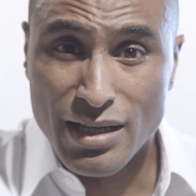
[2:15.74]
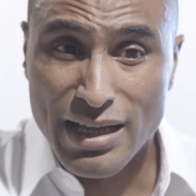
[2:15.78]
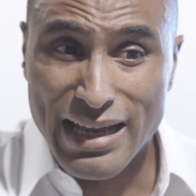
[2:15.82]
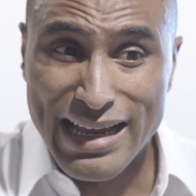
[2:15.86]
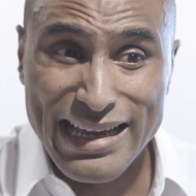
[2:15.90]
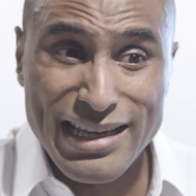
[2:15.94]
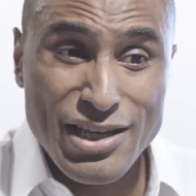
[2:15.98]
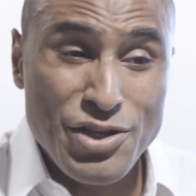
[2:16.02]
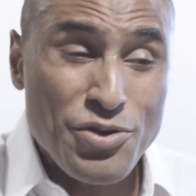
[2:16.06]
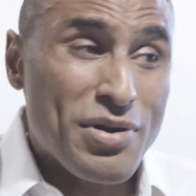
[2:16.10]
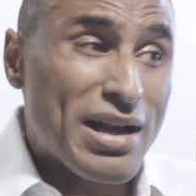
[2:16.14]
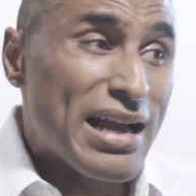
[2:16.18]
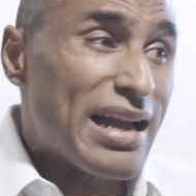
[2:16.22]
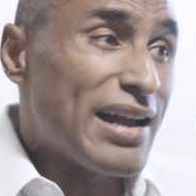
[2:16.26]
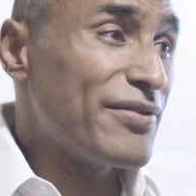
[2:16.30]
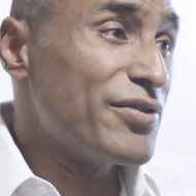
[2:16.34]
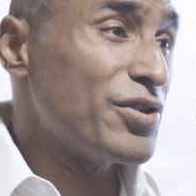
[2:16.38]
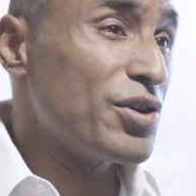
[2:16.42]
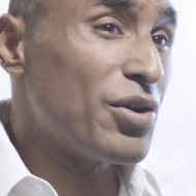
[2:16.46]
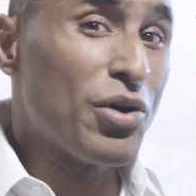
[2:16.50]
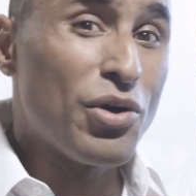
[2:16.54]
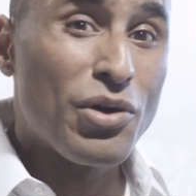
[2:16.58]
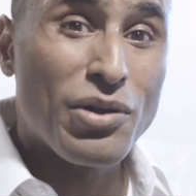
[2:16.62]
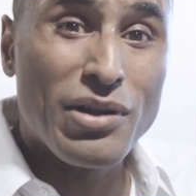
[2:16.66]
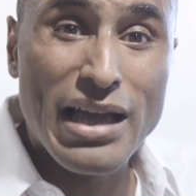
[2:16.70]
And you have
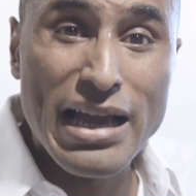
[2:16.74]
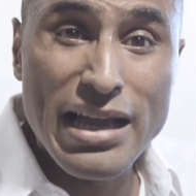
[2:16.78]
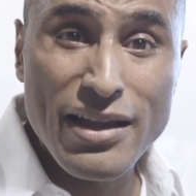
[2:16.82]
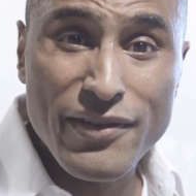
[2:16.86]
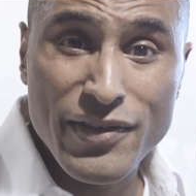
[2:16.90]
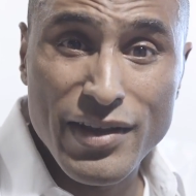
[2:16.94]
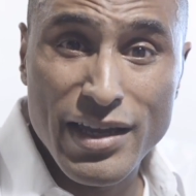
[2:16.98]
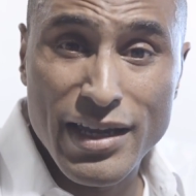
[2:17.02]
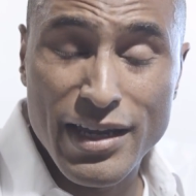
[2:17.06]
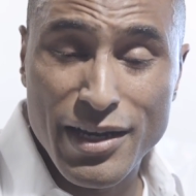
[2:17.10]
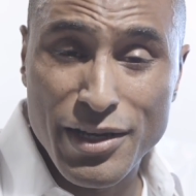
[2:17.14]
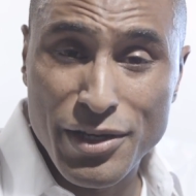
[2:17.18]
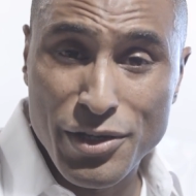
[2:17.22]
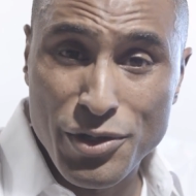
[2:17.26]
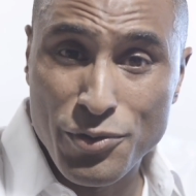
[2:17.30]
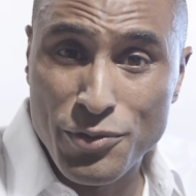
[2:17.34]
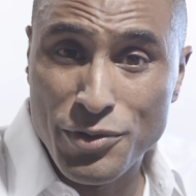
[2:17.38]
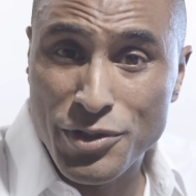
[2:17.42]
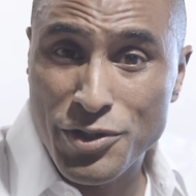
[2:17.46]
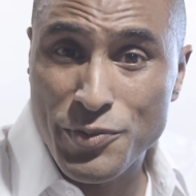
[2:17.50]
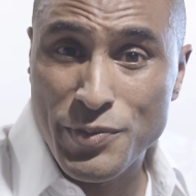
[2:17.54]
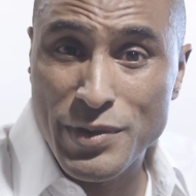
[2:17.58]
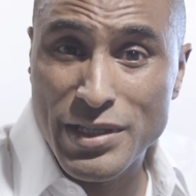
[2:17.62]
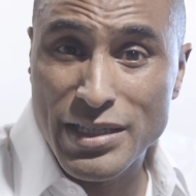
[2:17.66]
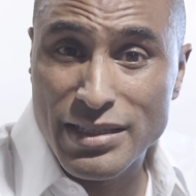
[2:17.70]
your whole life ahead of you,
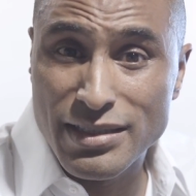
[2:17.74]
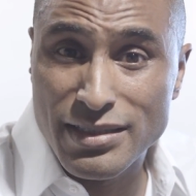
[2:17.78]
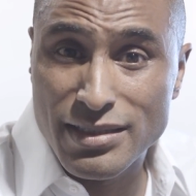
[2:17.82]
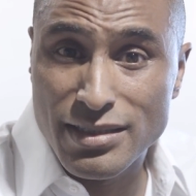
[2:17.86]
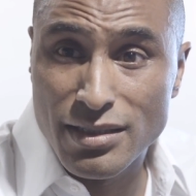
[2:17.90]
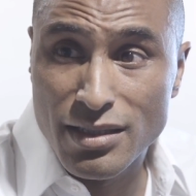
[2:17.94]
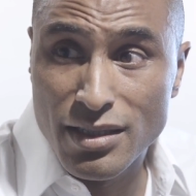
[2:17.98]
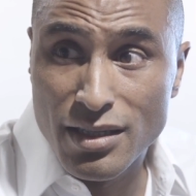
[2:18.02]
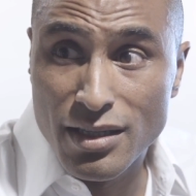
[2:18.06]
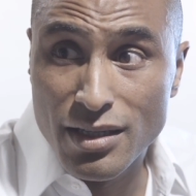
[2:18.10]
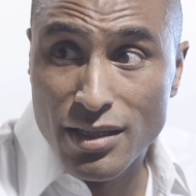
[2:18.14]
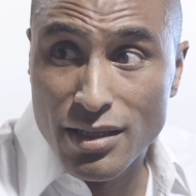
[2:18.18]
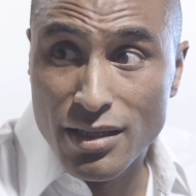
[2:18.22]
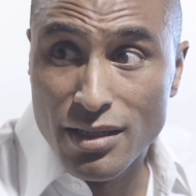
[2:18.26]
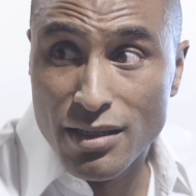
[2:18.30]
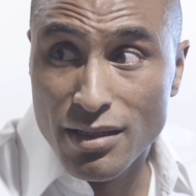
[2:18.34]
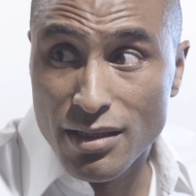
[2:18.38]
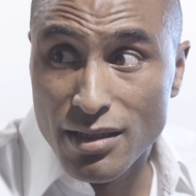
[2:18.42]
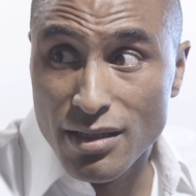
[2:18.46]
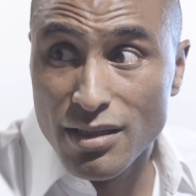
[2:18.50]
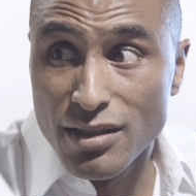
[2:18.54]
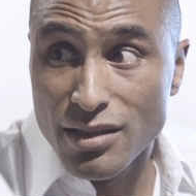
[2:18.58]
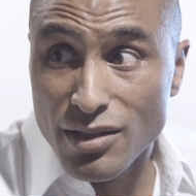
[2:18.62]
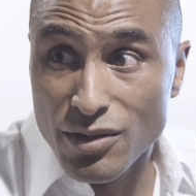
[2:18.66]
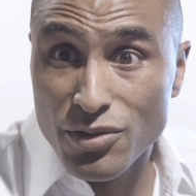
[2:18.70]
which means
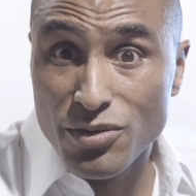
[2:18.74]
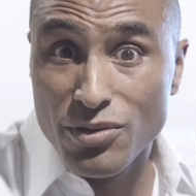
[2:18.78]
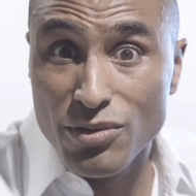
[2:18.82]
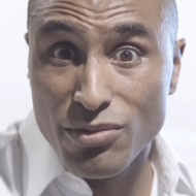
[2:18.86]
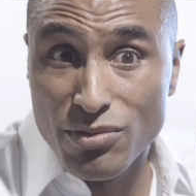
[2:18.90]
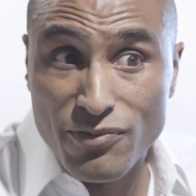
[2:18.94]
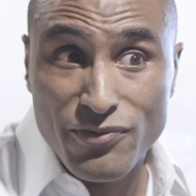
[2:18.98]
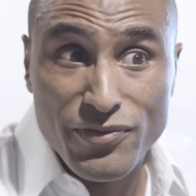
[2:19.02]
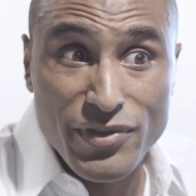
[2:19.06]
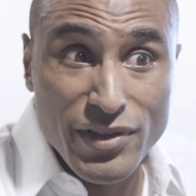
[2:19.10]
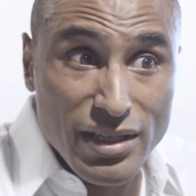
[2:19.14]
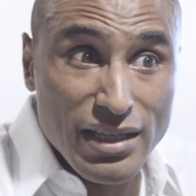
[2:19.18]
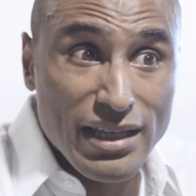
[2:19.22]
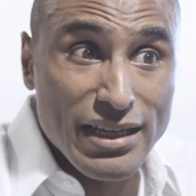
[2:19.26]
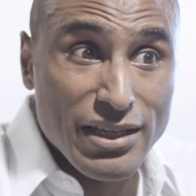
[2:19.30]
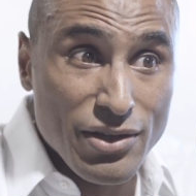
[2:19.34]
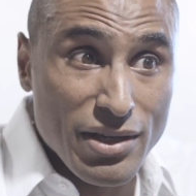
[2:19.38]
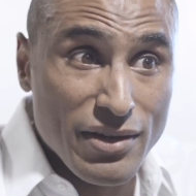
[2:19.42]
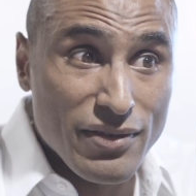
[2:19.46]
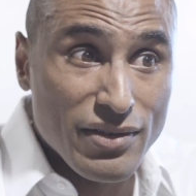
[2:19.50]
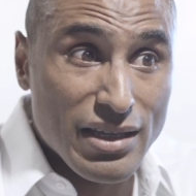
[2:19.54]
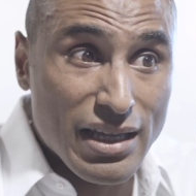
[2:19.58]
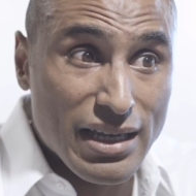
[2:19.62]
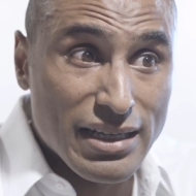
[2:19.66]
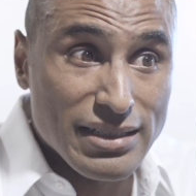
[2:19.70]
you feel like you
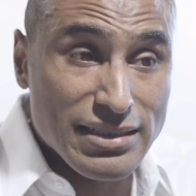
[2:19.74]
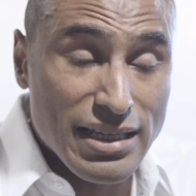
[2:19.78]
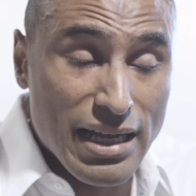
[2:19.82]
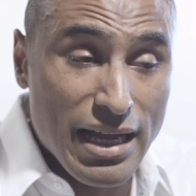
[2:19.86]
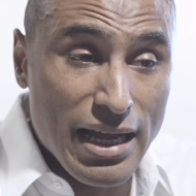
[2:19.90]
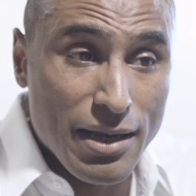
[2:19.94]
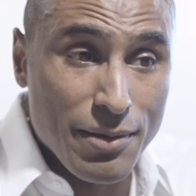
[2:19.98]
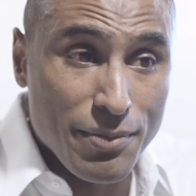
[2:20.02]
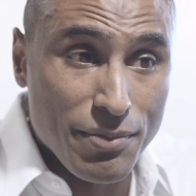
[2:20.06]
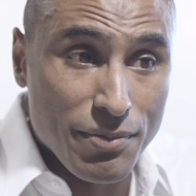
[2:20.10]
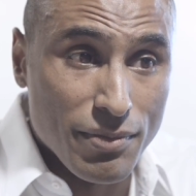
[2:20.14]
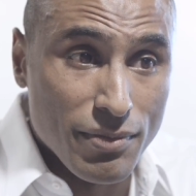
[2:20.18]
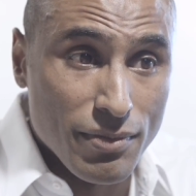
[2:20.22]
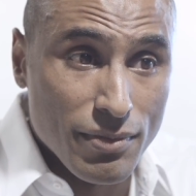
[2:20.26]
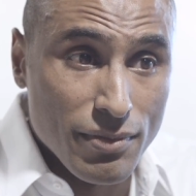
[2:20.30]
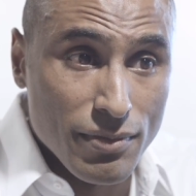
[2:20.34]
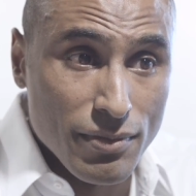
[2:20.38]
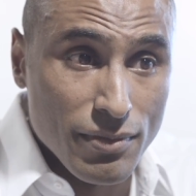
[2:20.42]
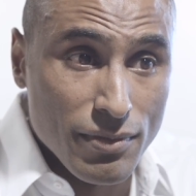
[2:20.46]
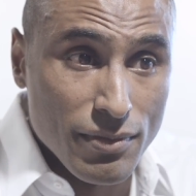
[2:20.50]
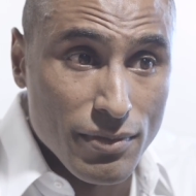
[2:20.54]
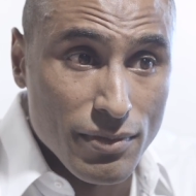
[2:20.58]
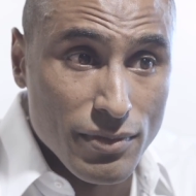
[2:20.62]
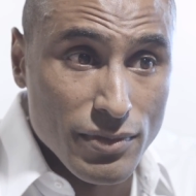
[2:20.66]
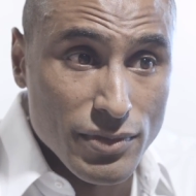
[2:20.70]
have a lot of time.
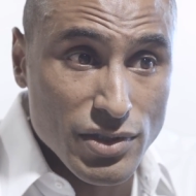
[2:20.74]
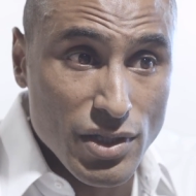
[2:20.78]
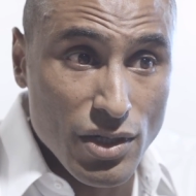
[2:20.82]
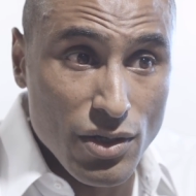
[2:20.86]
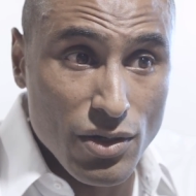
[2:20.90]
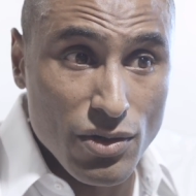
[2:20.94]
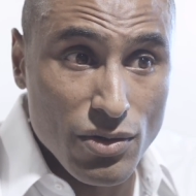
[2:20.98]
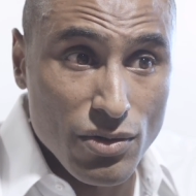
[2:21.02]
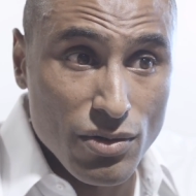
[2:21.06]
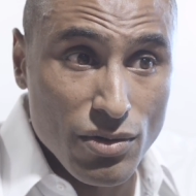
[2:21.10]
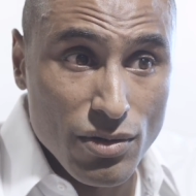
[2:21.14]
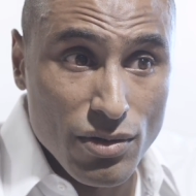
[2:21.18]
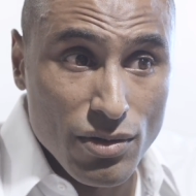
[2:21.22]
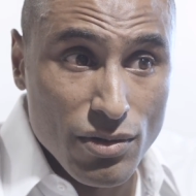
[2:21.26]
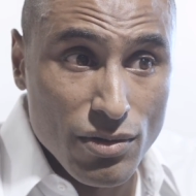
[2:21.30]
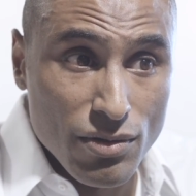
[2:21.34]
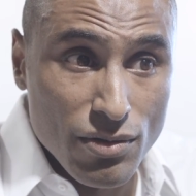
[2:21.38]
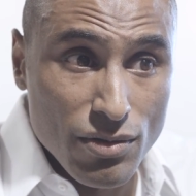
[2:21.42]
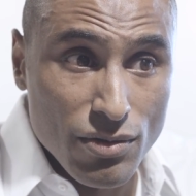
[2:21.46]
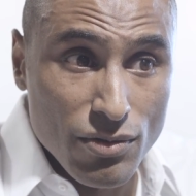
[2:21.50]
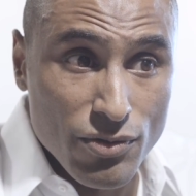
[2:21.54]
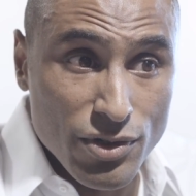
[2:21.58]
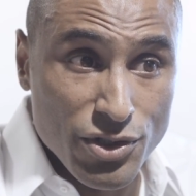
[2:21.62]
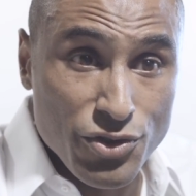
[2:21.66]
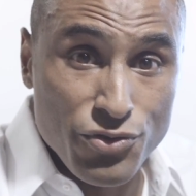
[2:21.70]
So,
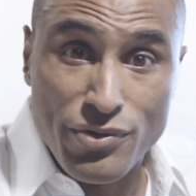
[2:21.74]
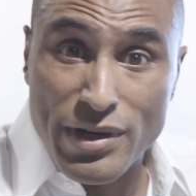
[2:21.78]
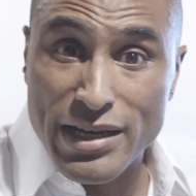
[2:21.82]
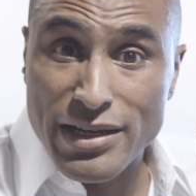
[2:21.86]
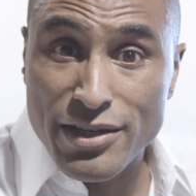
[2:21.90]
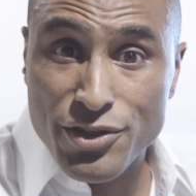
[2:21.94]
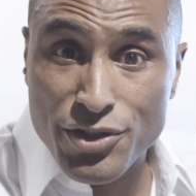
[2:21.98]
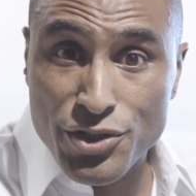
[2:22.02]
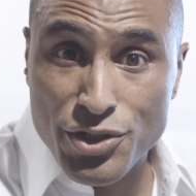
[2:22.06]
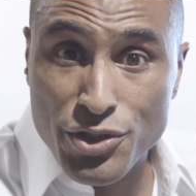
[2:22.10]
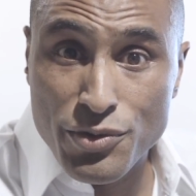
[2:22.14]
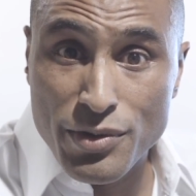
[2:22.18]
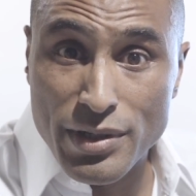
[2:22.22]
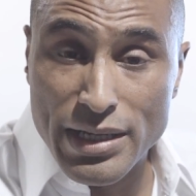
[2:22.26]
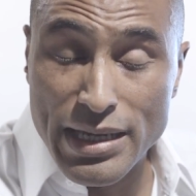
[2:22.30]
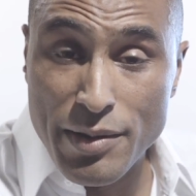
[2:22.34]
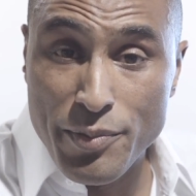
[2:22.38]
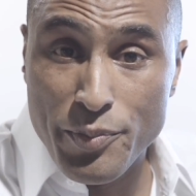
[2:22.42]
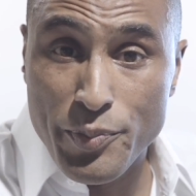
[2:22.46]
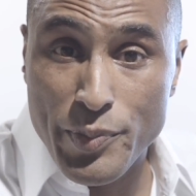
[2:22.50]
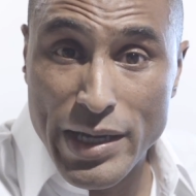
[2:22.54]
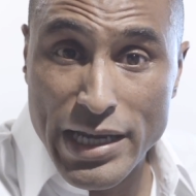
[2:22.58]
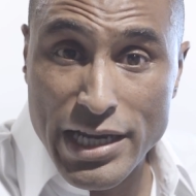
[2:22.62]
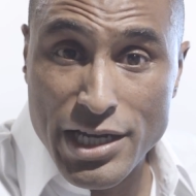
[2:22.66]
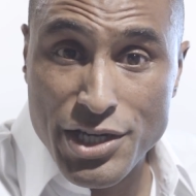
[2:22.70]
which renders you
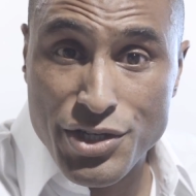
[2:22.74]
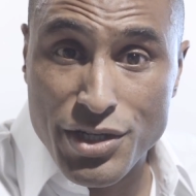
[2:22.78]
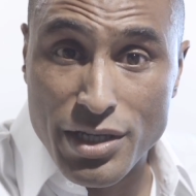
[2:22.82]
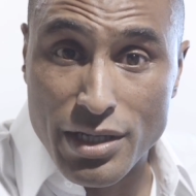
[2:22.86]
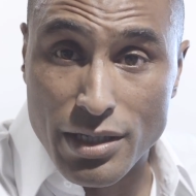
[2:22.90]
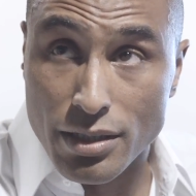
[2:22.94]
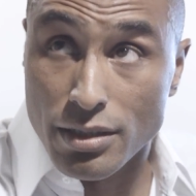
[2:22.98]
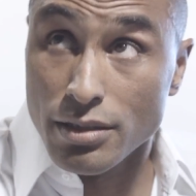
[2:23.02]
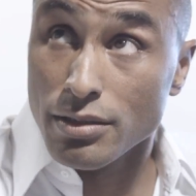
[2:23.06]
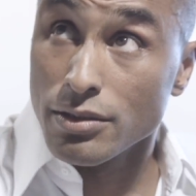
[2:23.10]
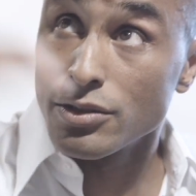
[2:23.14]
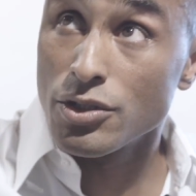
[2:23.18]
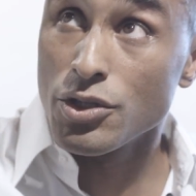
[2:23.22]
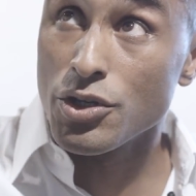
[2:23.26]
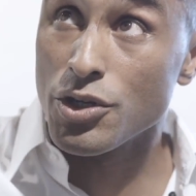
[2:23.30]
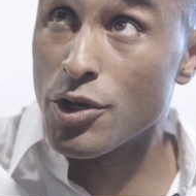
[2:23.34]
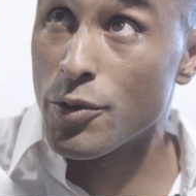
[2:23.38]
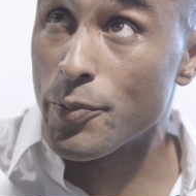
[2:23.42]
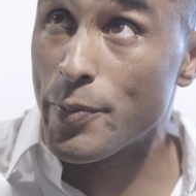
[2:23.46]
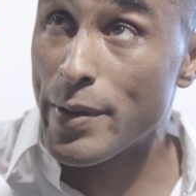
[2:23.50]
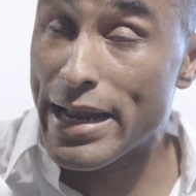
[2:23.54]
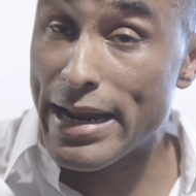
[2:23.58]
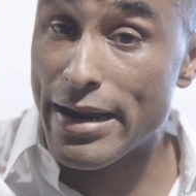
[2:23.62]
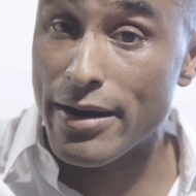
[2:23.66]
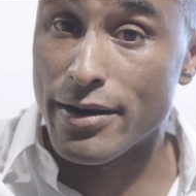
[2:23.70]
impatient to your
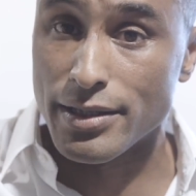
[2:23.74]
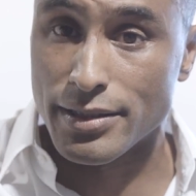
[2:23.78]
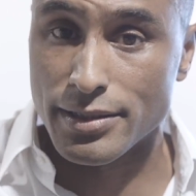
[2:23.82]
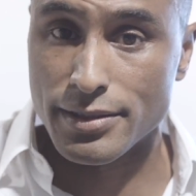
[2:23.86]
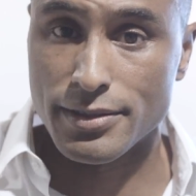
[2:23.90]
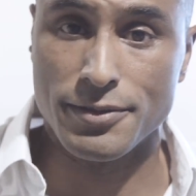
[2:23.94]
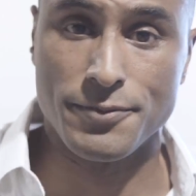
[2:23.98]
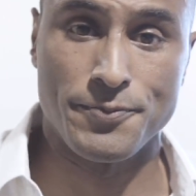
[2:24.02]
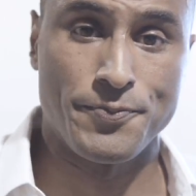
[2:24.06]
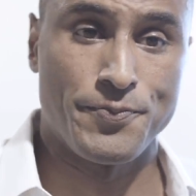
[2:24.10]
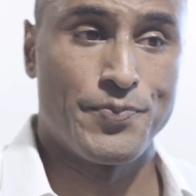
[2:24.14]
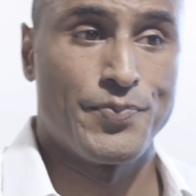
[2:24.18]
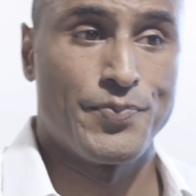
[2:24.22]
parents.